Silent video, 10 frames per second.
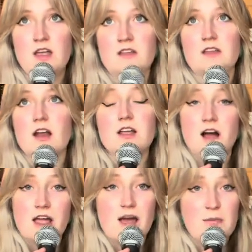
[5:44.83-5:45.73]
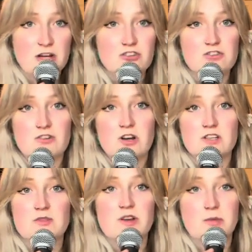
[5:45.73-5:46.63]
that I am actually struggling
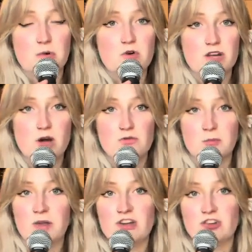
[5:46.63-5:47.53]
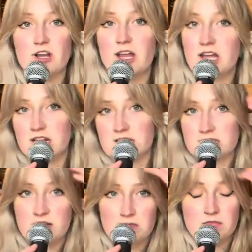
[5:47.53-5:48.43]
to read a book now for pleasure. Like it
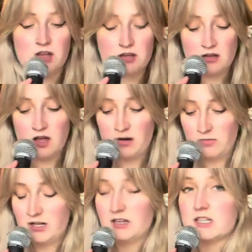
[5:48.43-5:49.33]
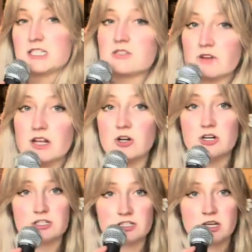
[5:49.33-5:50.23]
is, I'm reading this, it's really
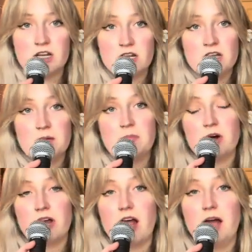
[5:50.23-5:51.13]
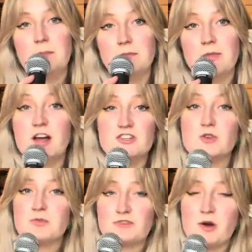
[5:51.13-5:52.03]
good. But I
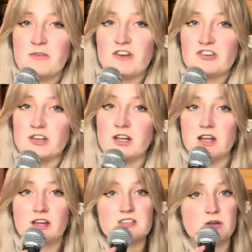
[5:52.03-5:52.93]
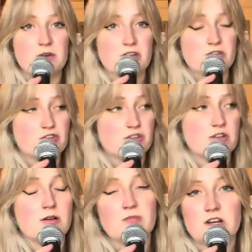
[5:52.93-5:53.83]
do prefer fiction. I like some non-fiction,
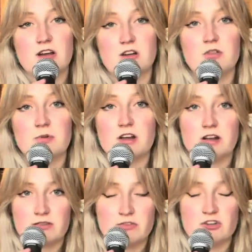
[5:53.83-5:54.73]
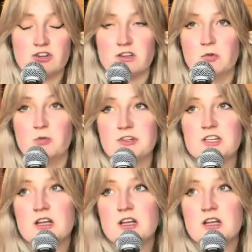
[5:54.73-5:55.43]
or I'm reading a good bit of non-fiction at the moment